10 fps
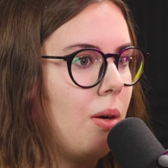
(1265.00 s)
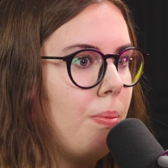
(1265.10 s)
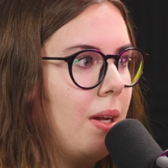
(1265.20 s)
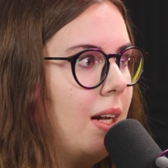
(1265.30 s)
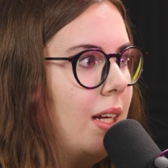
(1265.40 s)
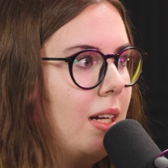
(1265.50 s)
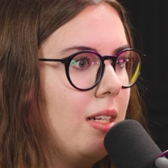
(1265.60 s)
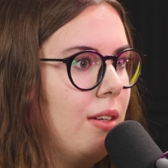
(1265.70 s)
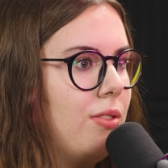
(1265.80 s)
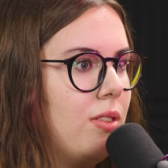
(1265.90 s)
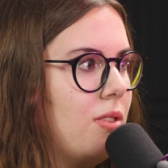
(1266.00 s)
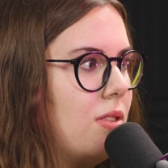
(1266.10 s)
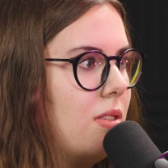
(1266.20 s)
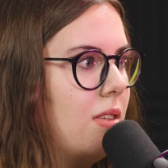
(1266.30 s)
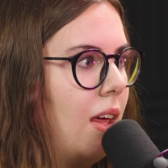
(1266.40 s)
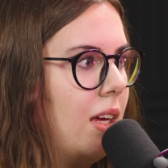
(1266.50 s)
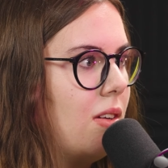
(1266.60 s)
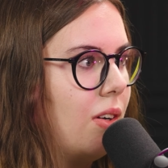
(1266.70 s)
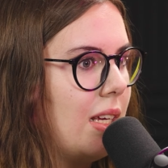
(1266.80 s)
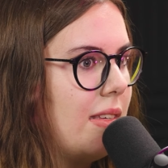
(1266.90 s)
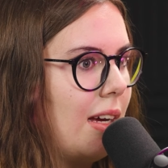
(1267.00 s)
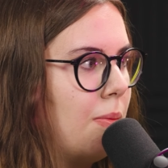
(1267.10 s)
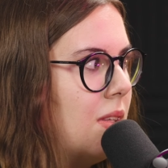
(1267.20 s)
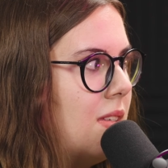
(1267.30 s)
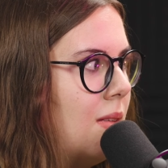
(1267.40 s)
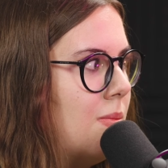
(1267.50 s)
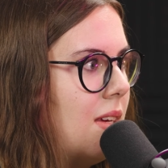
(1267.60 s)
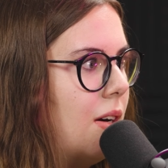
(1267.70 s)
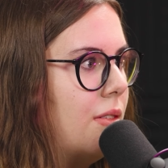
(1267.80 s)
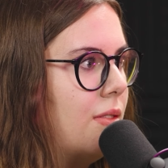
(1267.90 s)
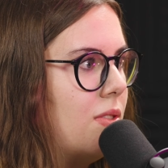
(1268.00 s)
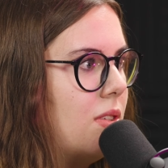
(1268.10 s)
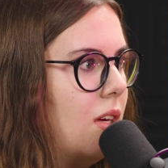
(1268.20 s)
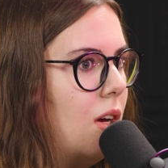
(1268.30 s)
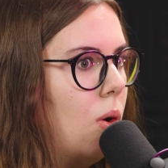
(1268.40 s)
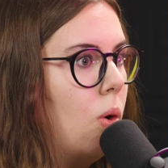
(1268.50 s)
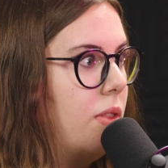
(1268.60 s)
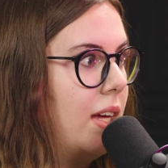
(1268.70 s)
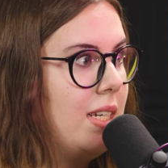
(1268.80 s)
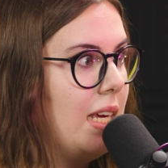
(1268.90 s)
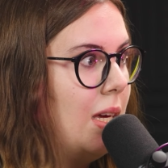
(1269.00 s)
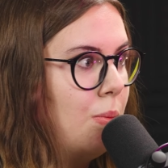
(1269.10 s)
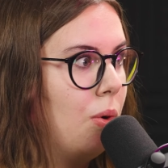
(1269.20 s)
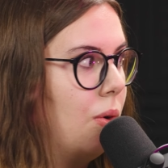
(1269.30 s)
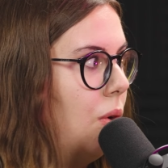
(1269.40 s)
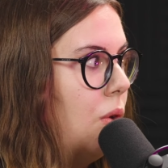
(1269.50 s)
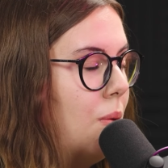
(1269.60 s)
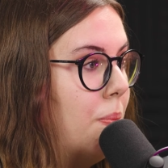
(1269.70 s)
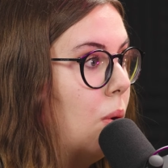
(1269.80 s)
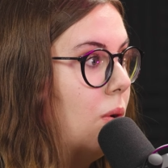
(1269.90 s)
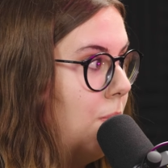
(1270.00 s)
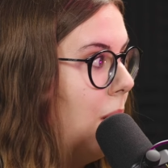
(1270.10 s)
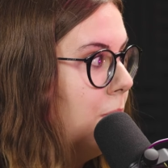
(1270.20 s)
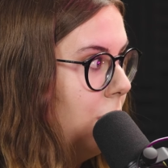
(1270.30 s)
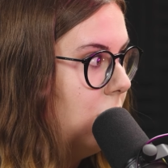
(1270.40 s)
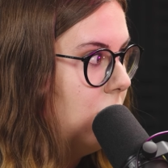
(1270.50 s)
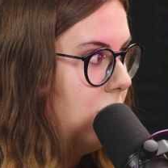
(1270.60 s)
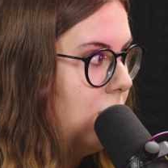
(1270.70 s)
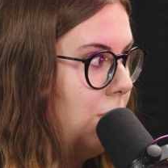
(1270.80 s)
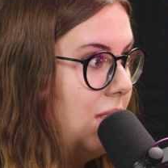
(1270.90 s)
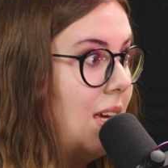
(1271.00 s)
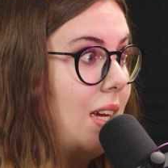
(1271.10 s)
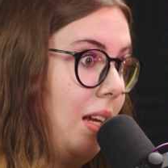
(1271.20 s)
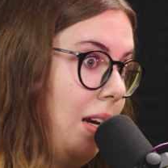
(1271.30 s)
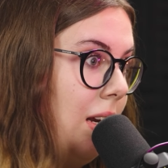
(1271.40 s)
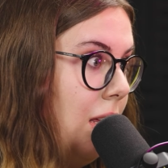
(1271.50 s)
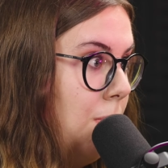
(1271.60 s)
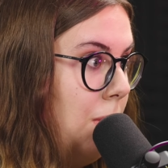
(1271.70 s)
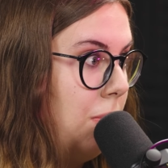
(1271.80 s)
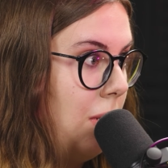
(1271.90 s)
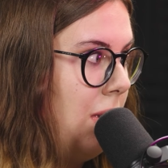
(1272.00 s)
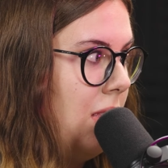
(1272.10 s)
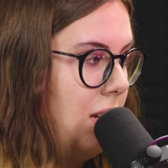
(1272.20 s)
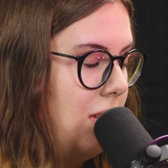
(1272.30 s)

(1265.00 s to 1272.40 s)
a completely different like target segment to themselves or their team or the board members, particularly the people that make the